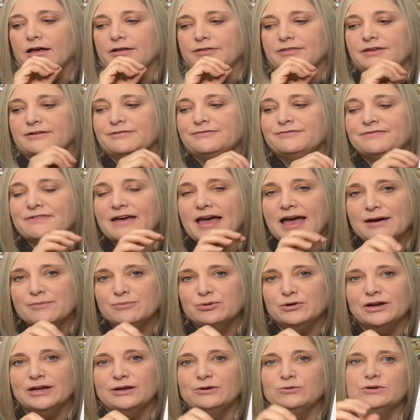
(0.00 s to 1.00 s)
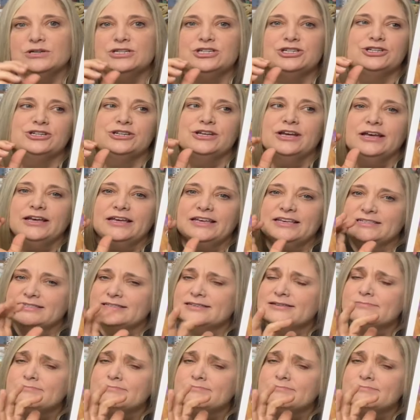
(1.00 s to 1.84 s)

the fabric, which is